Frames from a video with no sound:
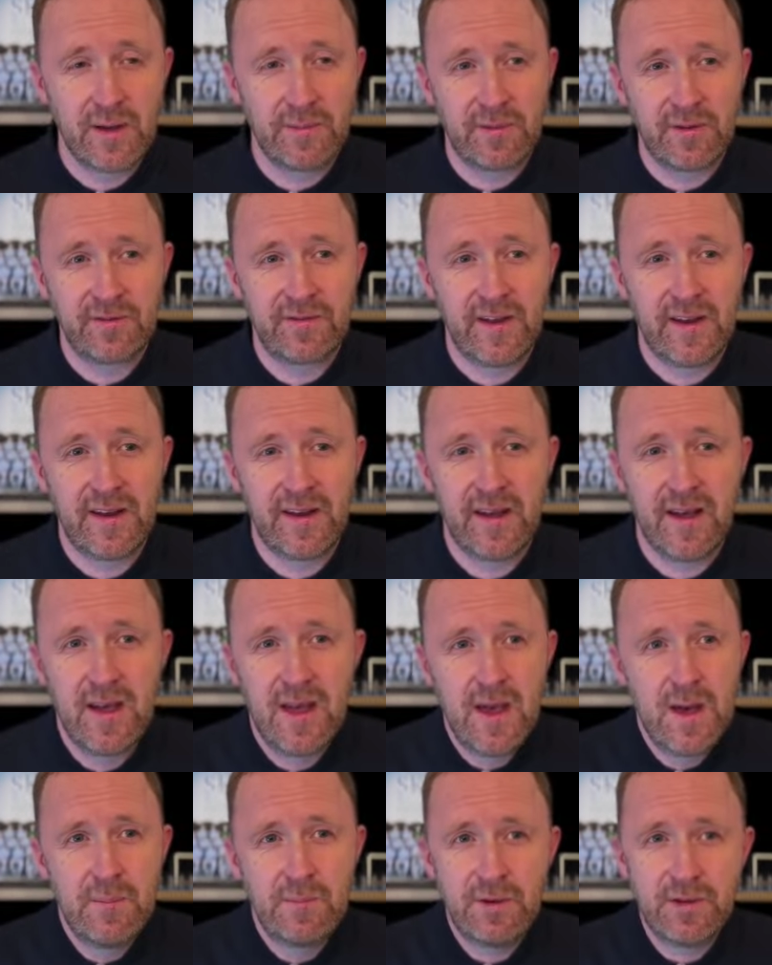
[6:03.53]
defender,
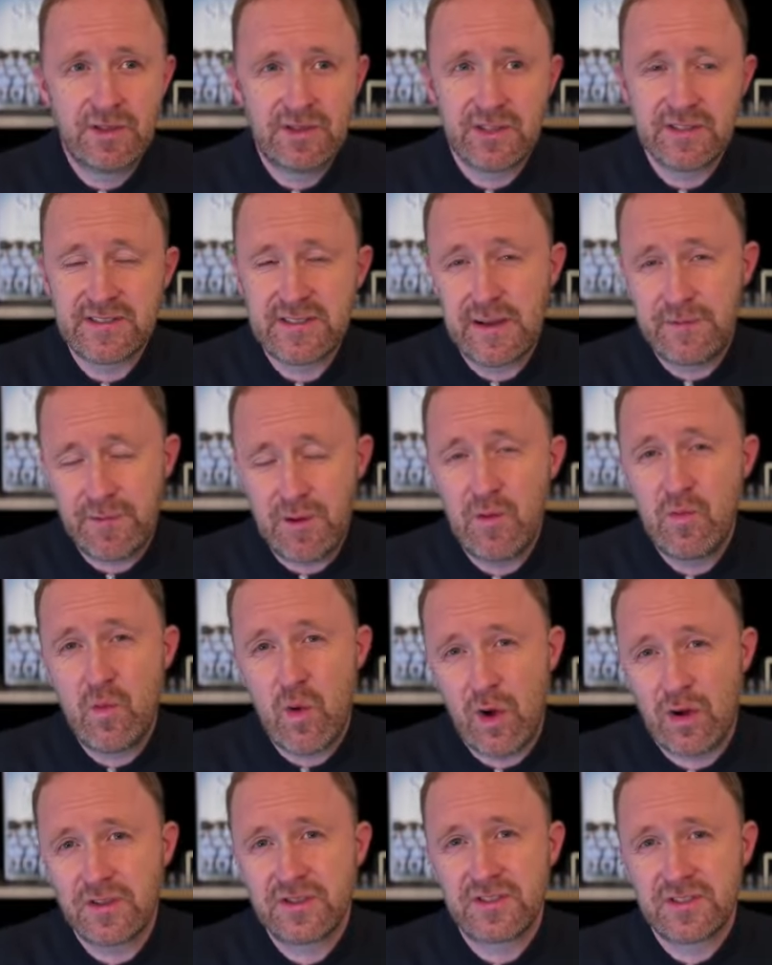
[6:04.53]
but just if you
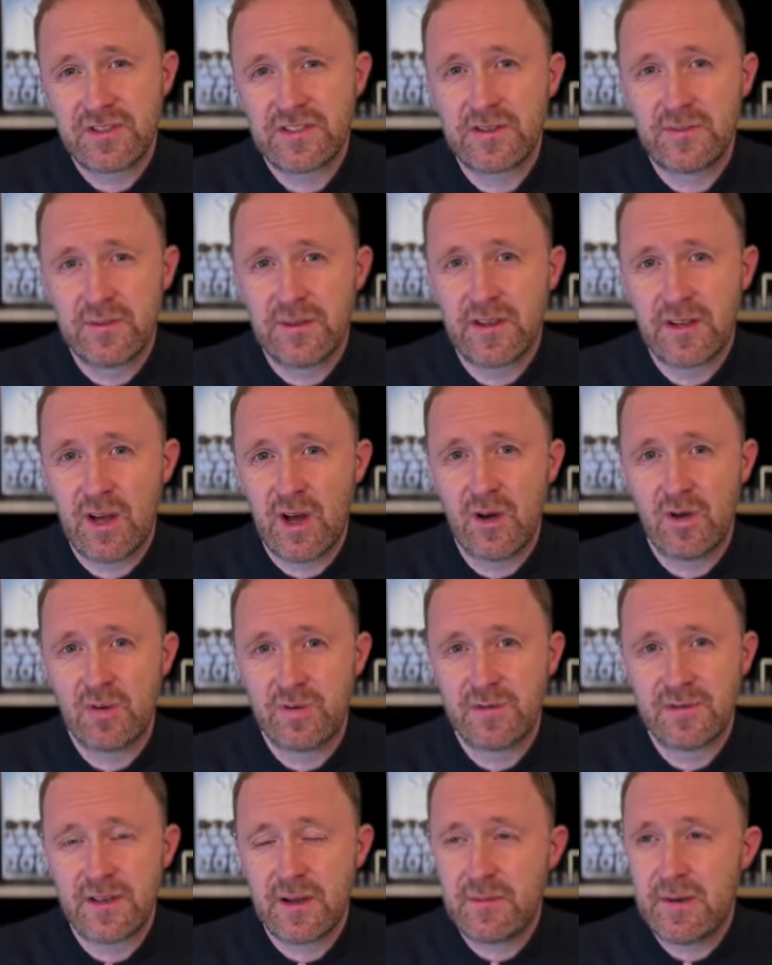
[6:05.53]
watch some of the
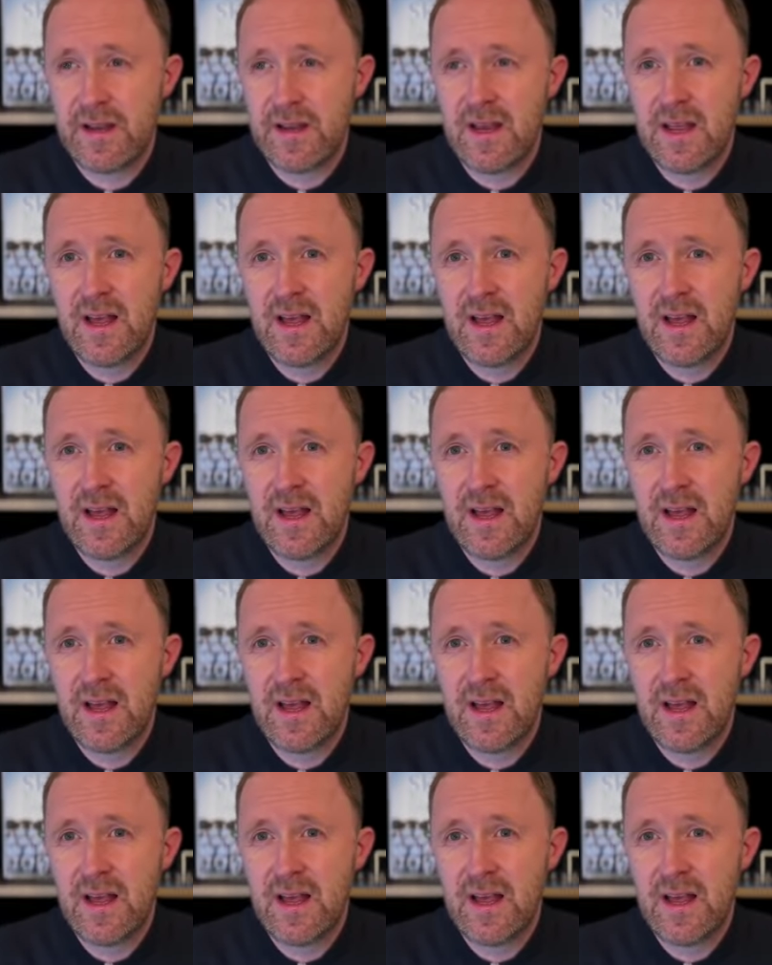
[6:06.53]
goals, I mean,